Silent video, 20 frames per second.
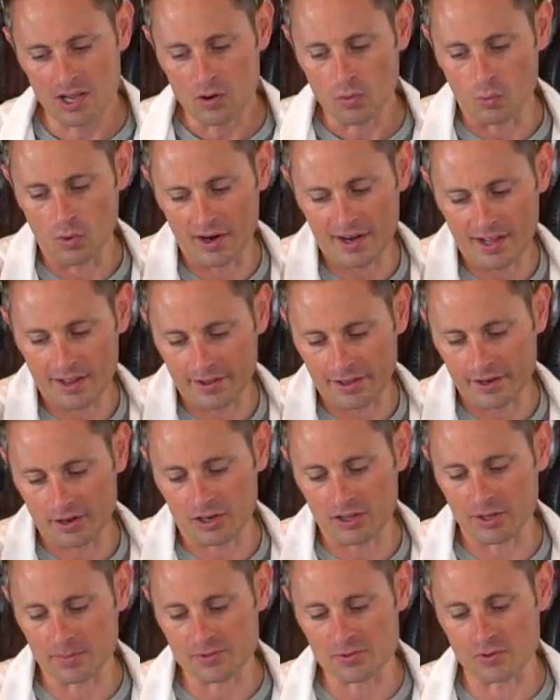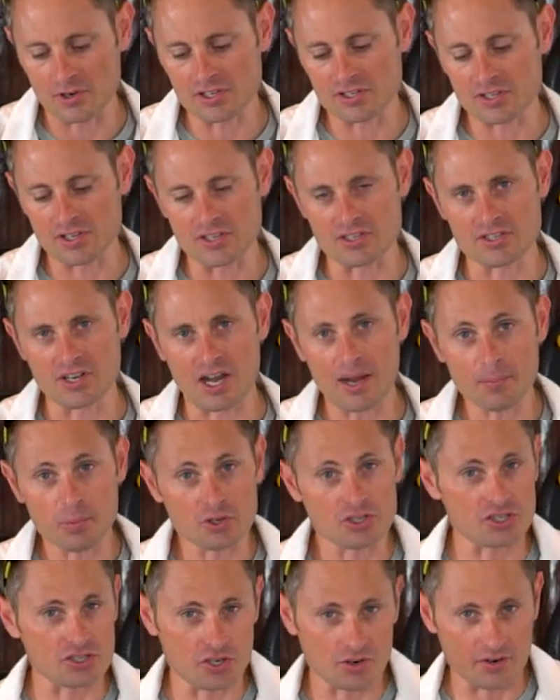One alligator clip runs to the top,
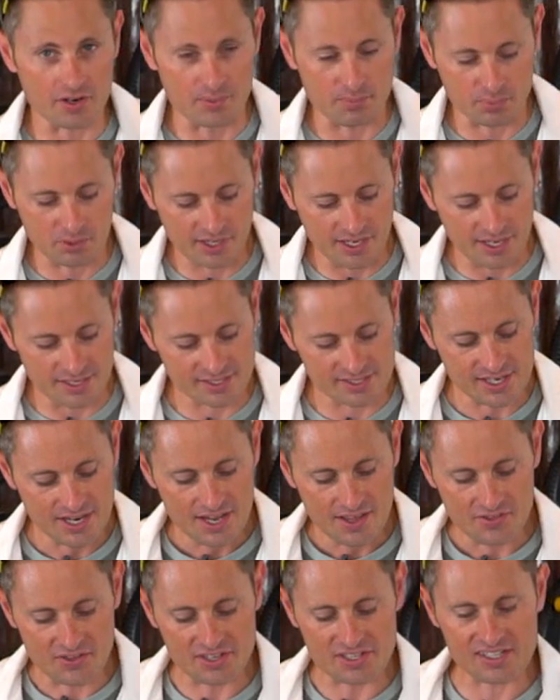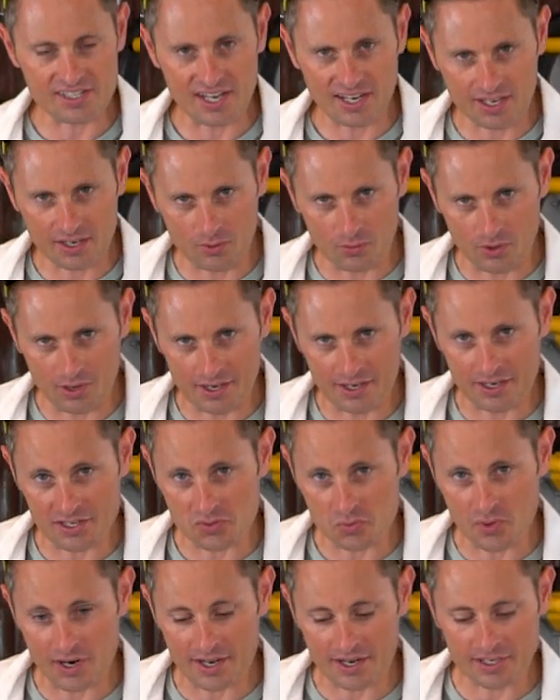which is already in place. The second one is
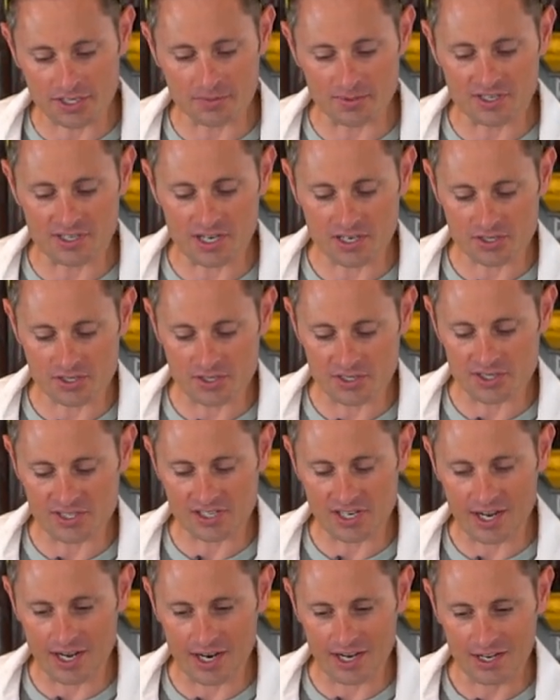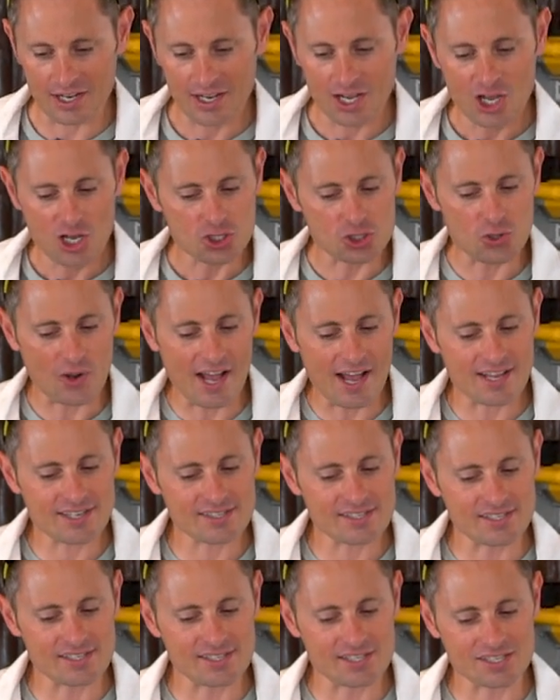waiting to be touched to the side. So as
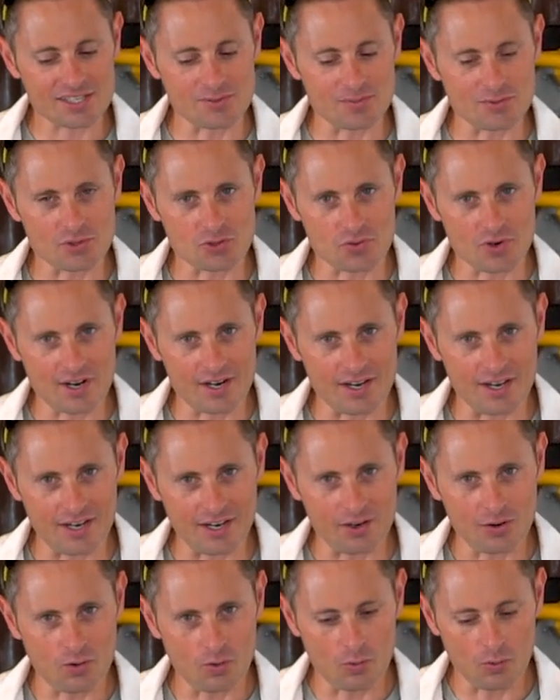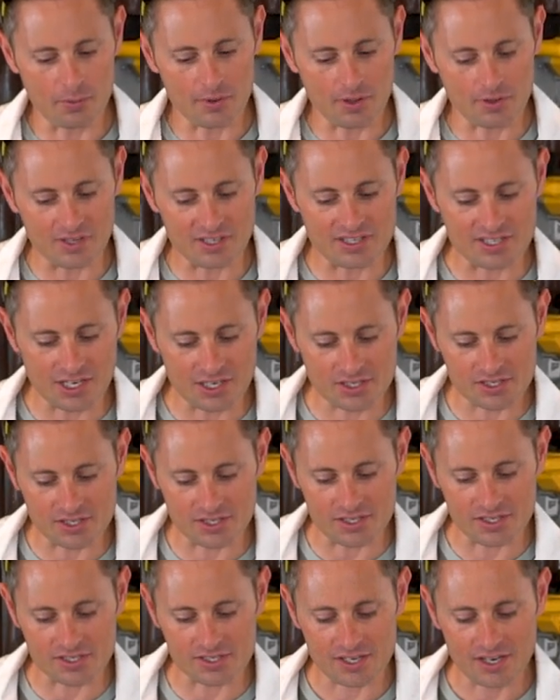the system is running, we'll be able to touch
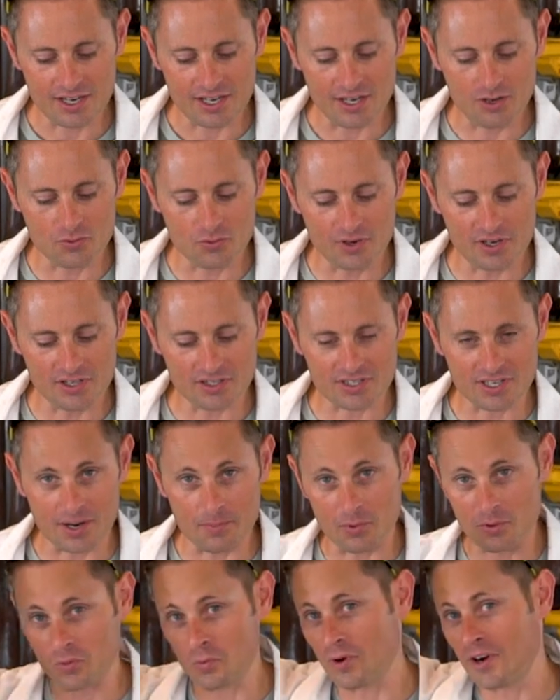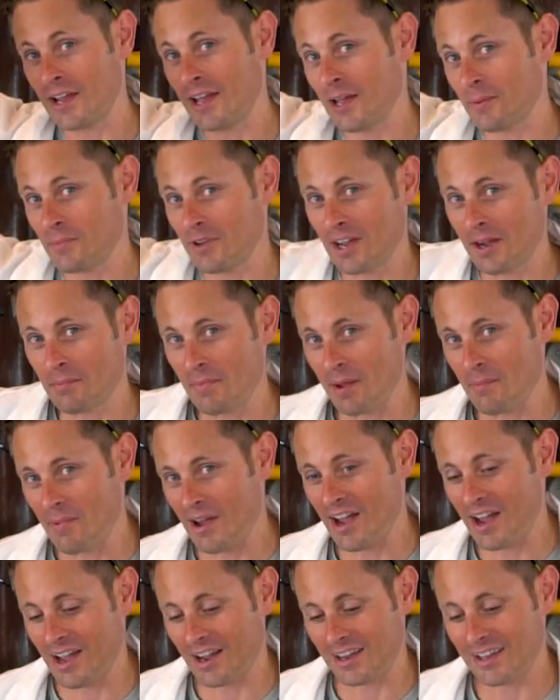this in real time with one hand behind my
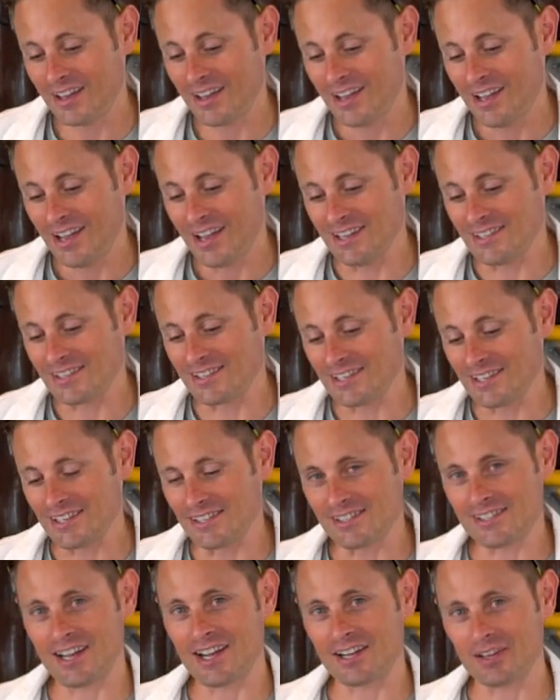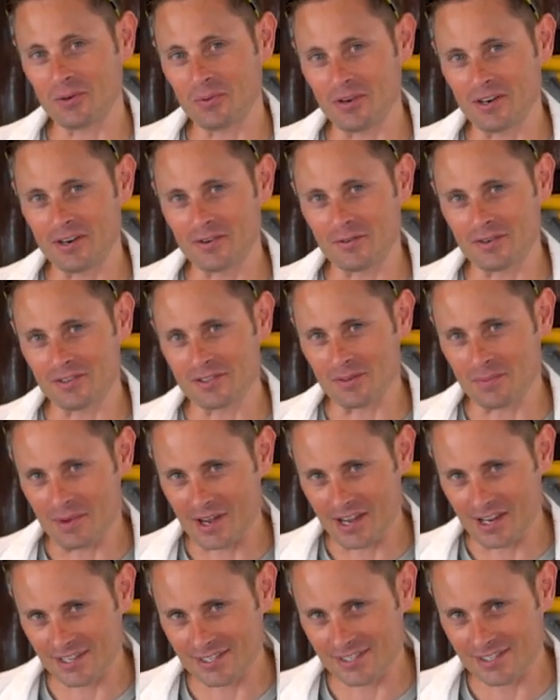back and see exactly what difference it
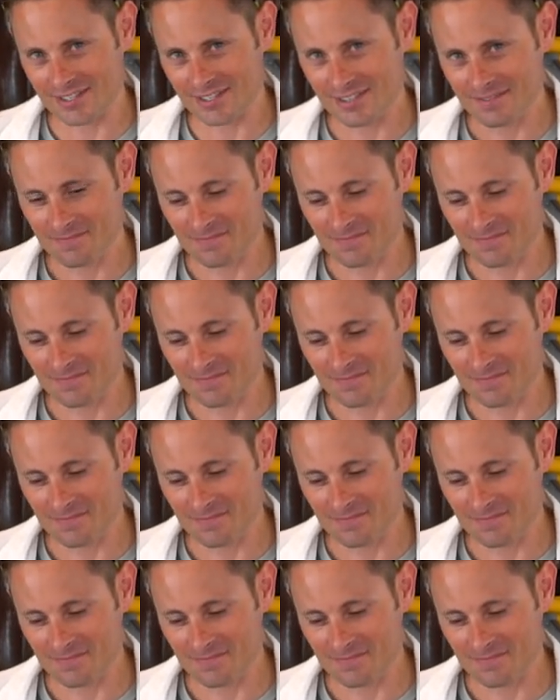makes.